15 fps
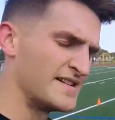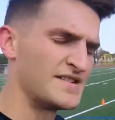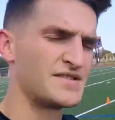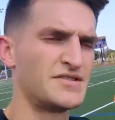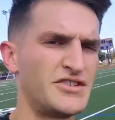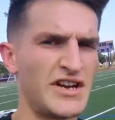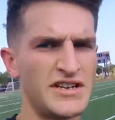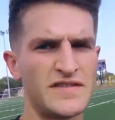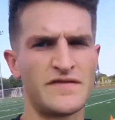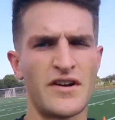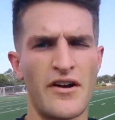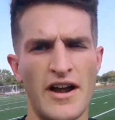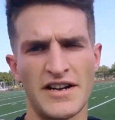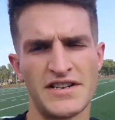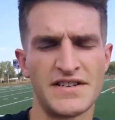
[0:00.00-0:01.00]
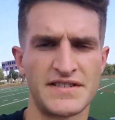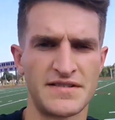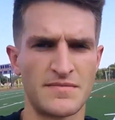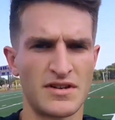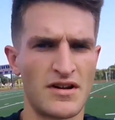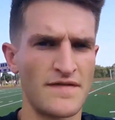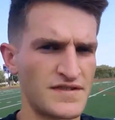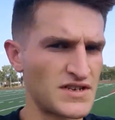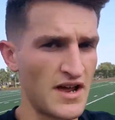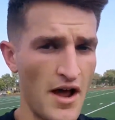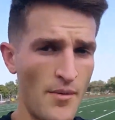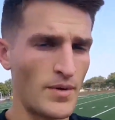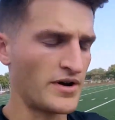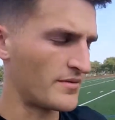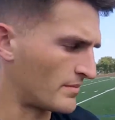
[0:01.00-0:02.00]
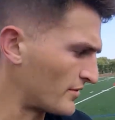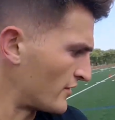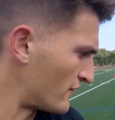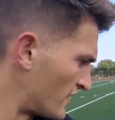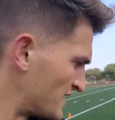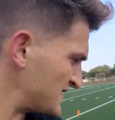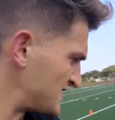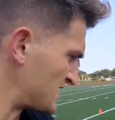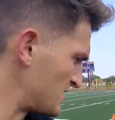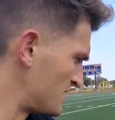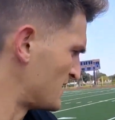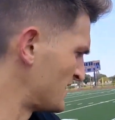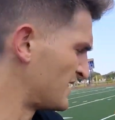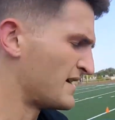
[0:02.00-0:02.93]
So change of direction is something obviously I want to improve on too.